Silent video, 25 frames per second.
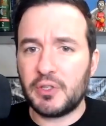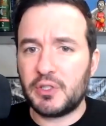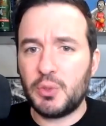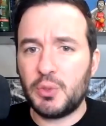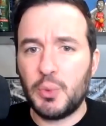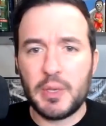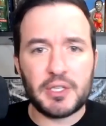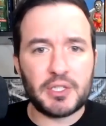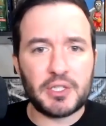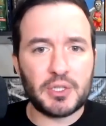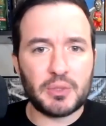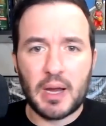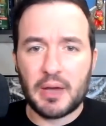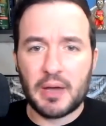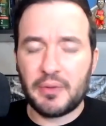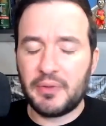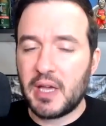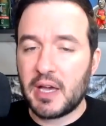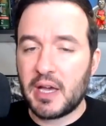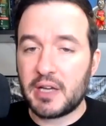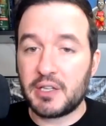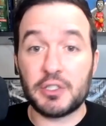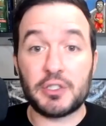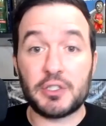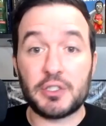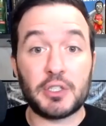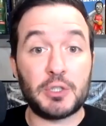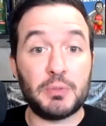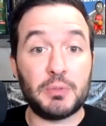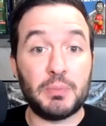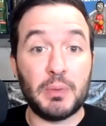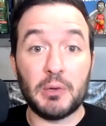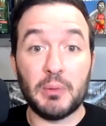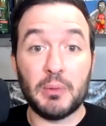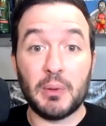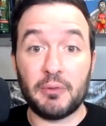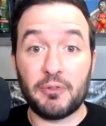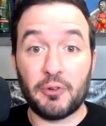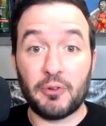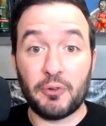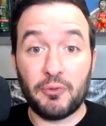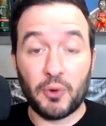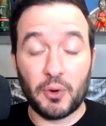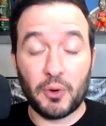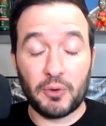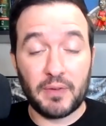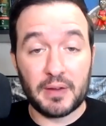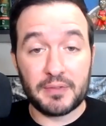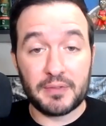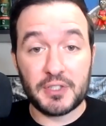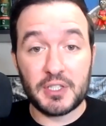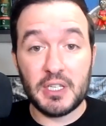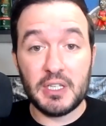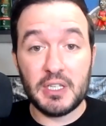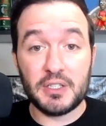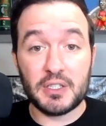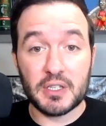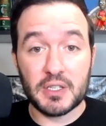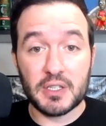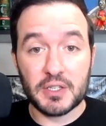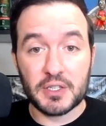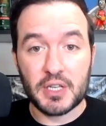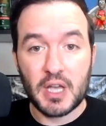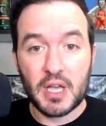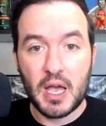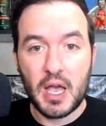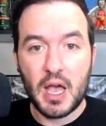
tweaks around the edges experiment for 4 or 5 seasons.